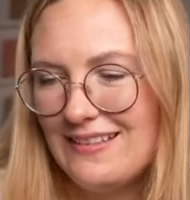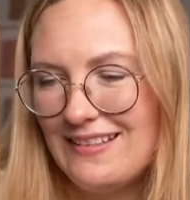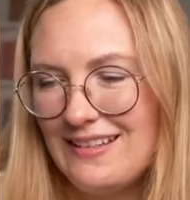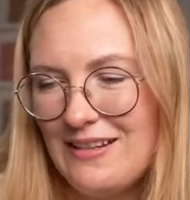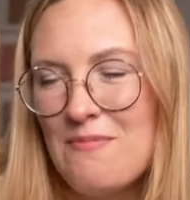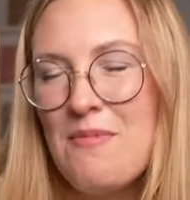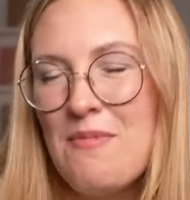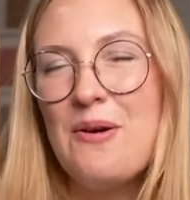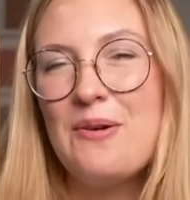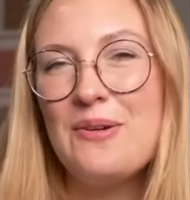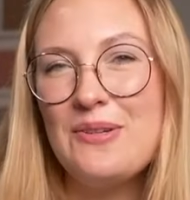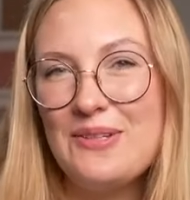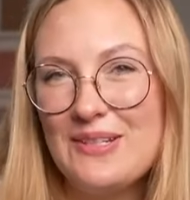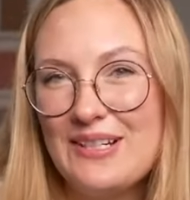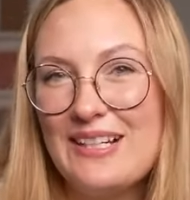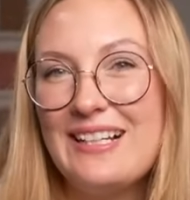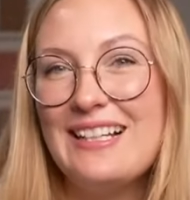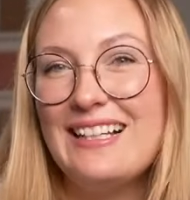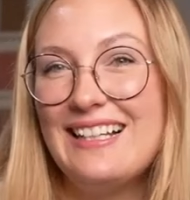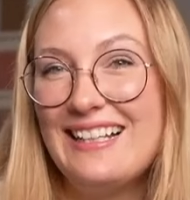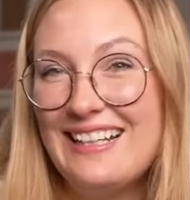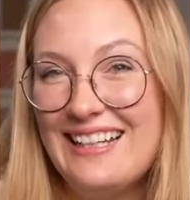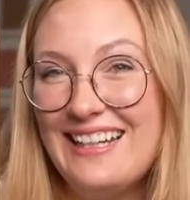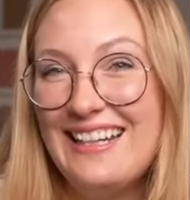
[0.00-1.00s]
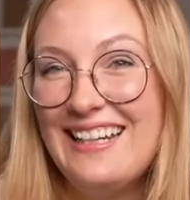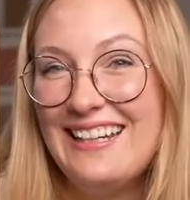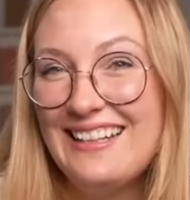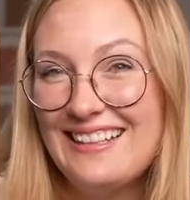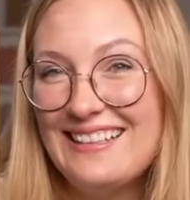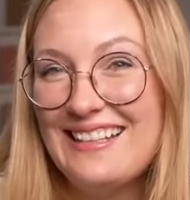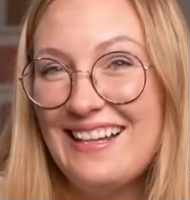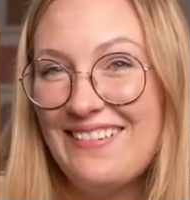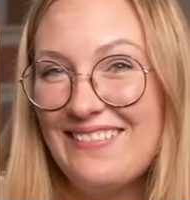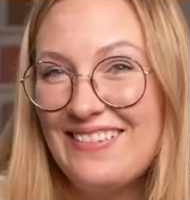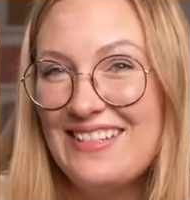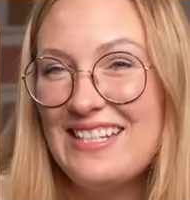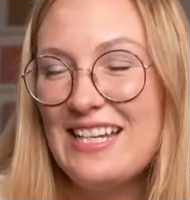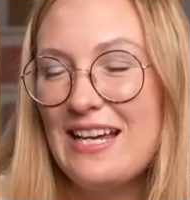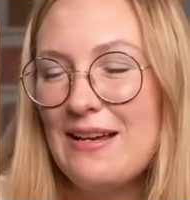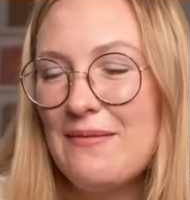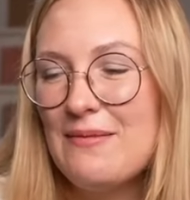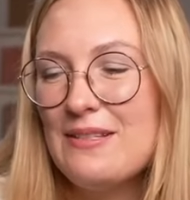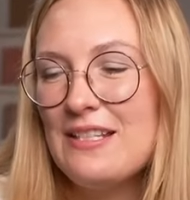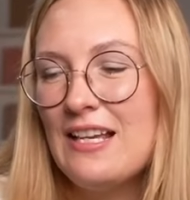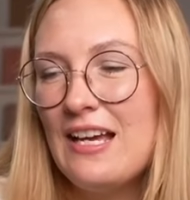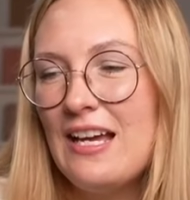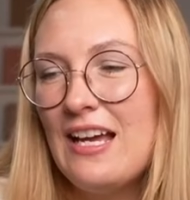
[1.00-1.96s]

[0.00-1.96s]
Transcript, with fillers: emotionally sometimes.